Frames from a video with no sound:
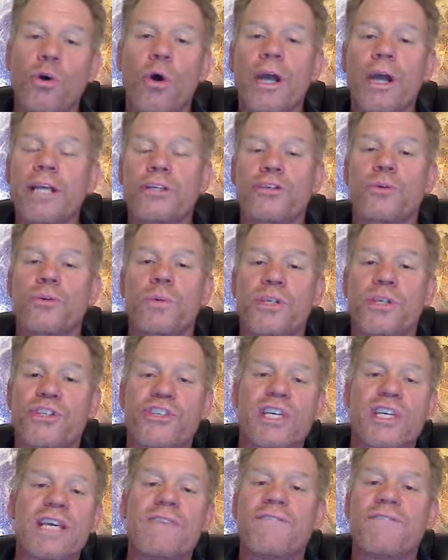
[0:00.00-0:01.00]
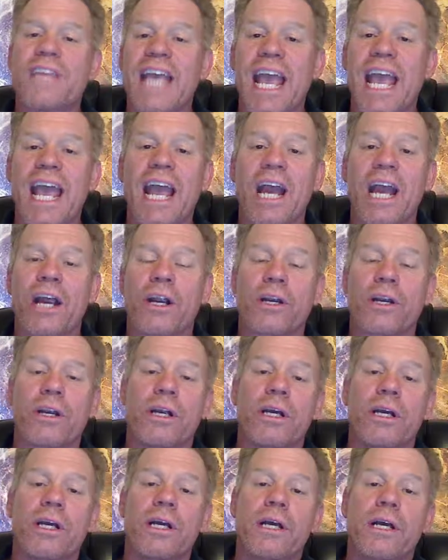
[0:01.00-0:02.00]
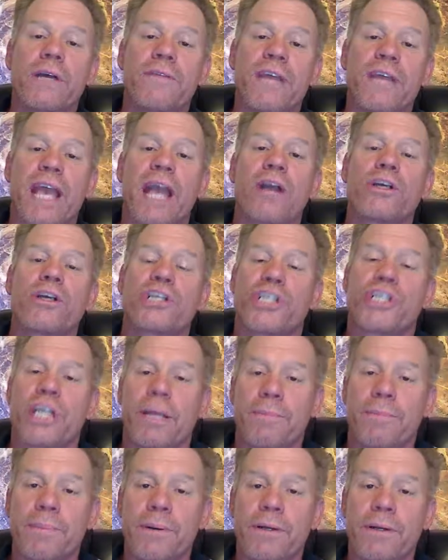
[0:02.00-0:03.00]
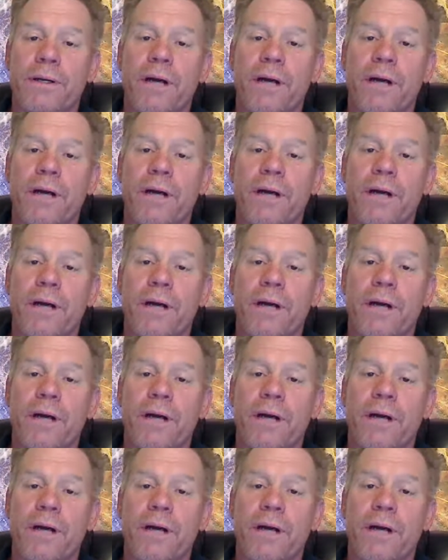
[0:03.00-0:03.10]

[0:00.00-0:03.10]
going to receive the heirship